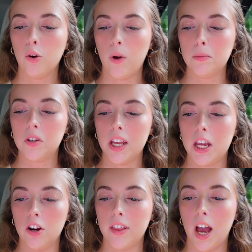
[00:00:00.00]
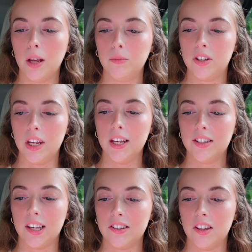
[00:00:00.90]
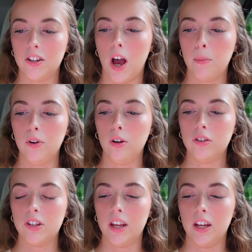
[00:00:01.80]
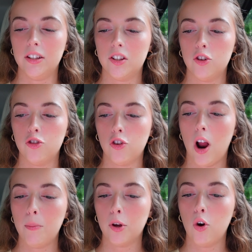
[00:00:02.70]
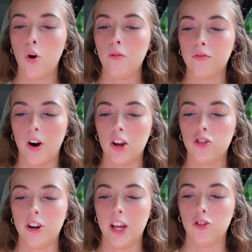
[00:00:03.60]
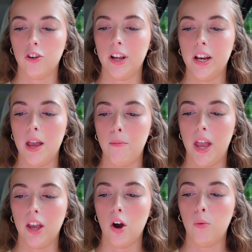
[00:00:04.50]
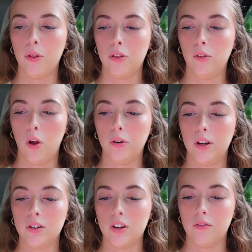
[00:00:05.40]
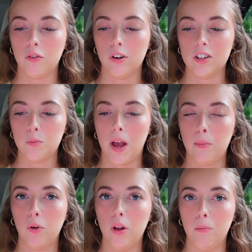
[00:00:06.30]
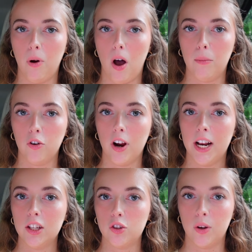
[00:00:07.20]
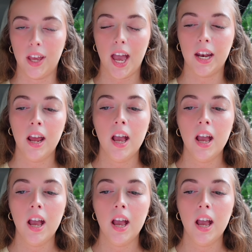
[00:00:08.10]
website here that I'm seeing, it says the top notes, it's tropical, fresh tangerine, and mango with low notes of crisp apple and pomegranate. So again,